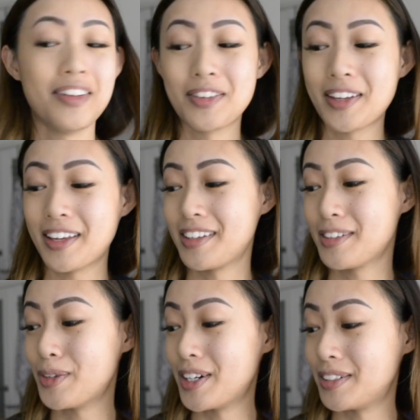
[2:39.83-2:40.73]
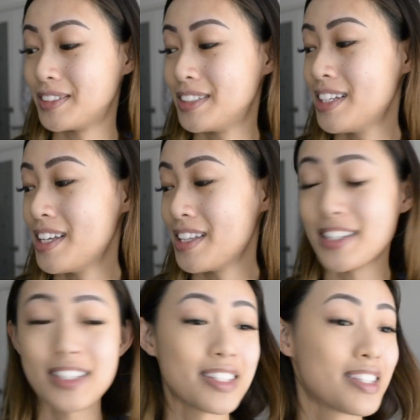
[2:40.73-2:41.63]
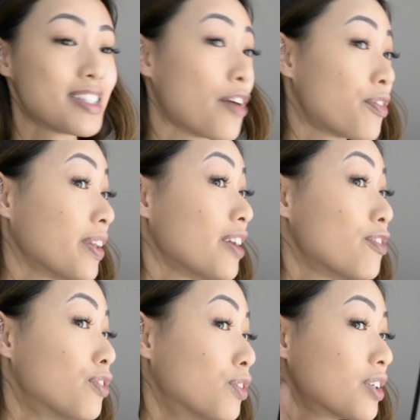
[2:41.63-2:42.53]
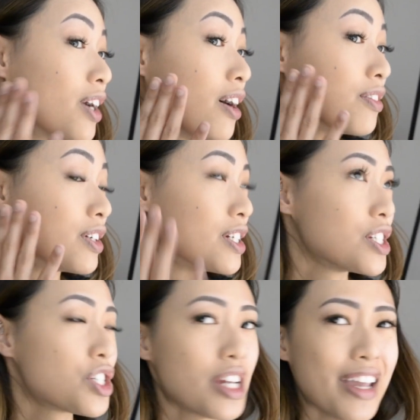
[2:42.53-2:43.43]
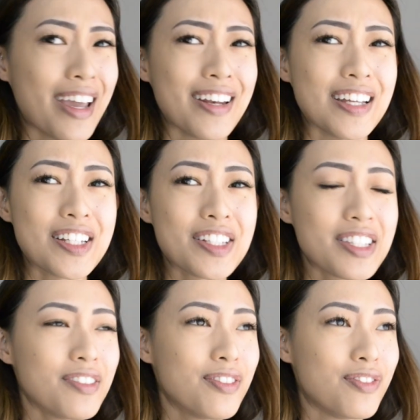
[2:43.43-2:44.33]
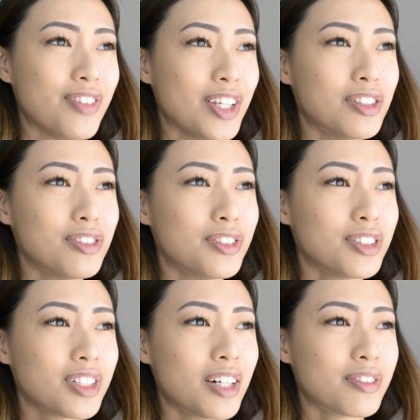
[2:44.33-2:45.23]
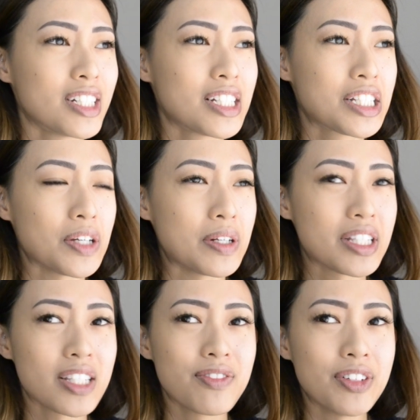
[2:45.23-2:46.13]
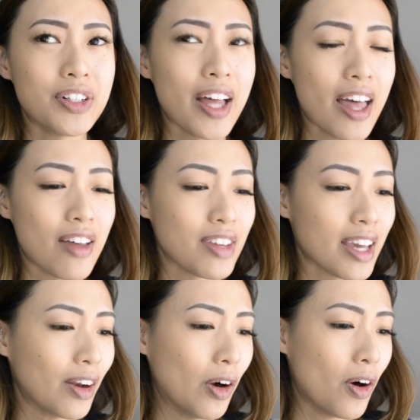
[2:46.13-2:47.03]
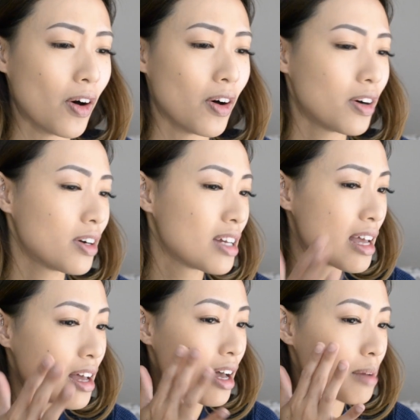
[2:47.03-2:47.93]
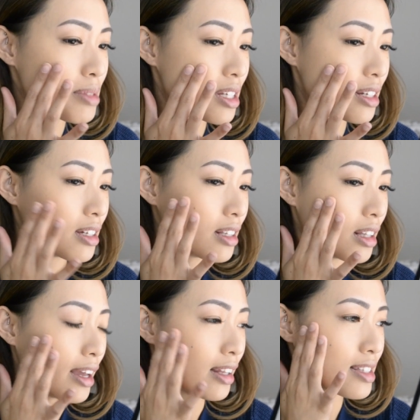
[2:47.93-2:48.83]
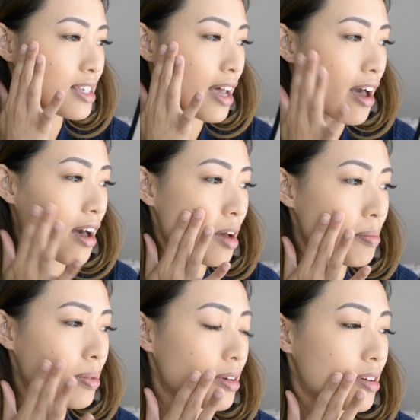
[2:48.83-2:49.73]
Okay, well, this is definitely full coverage, and it doesn't feel full coverage, so it doesn't feel heavy at all. I'm just gonna lightly tap.